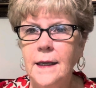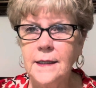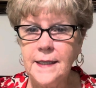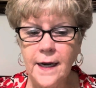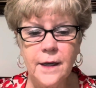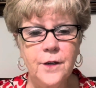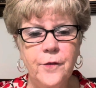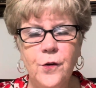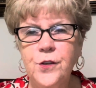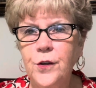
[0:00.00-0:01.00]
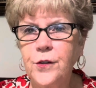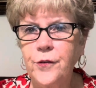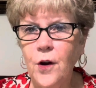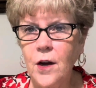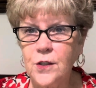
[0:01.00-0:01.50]
Daily Devotionals
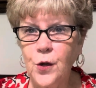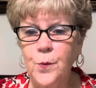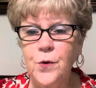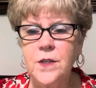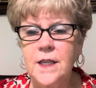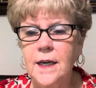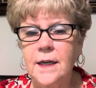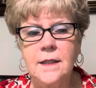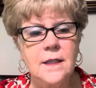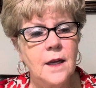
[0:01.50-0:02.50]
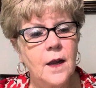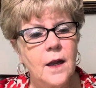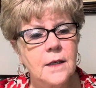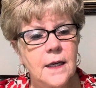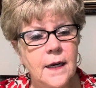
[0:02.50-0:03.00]
for October 6.
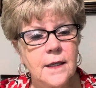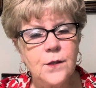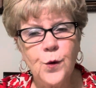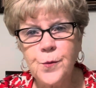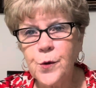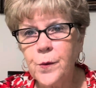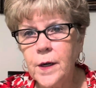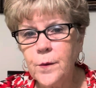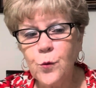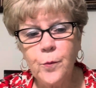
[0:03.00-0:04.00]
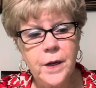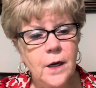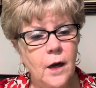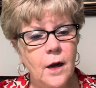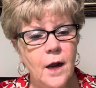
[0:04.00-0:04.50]
Today's scripture reading will be
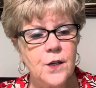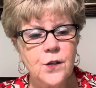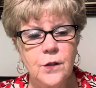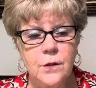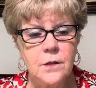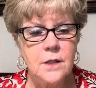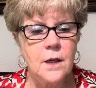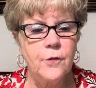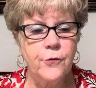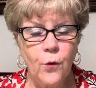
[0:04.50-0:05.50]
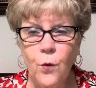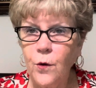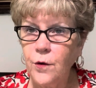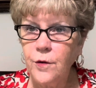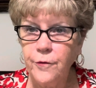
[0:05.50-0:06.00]
Colossians
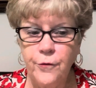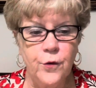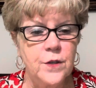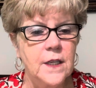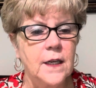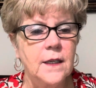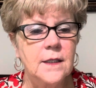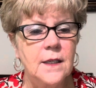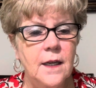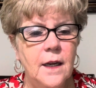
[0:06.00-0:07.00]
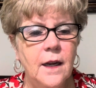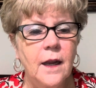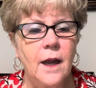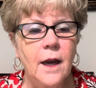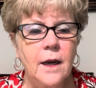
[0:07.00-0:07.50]
4, verse 6.
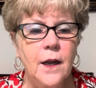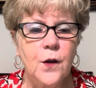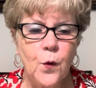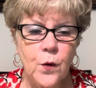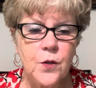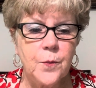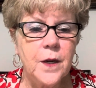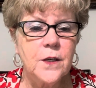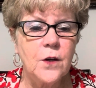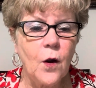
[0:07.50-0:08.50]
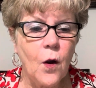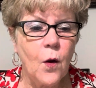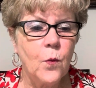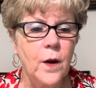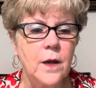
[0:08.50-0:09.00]
Let your speech
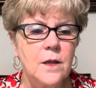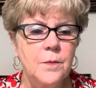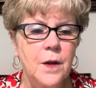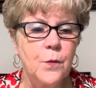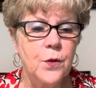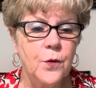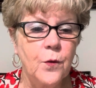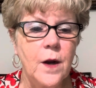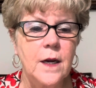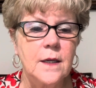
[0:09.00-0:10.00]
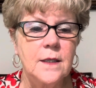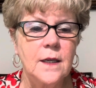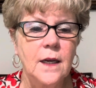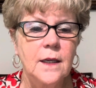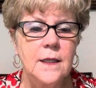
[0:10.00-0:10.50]
always be with grace,
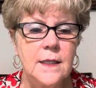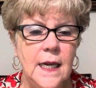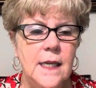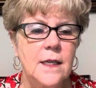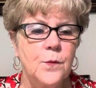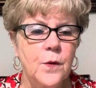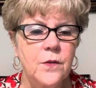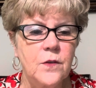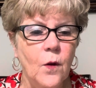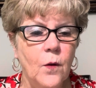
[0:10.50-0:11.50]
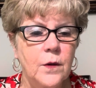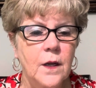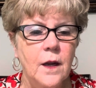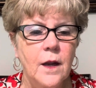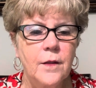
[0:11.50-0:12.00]
seasoned with salt,
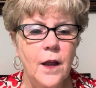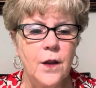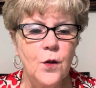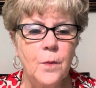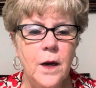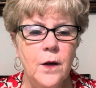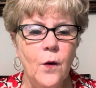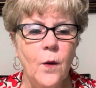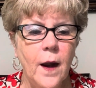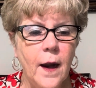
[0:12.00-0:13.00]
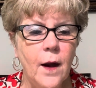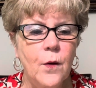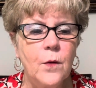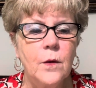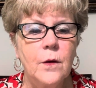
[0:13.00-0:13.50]
that you may know
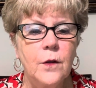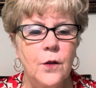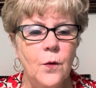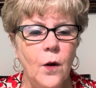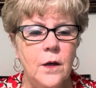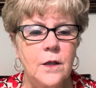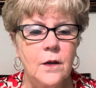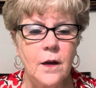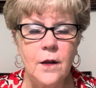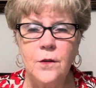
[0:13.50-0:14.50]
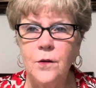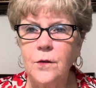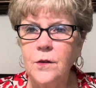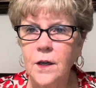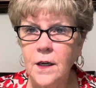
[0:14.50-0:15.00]
how you ought to answer
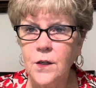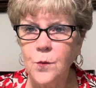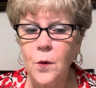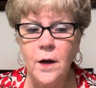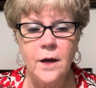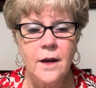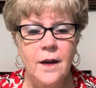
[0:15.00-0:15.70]
to each one.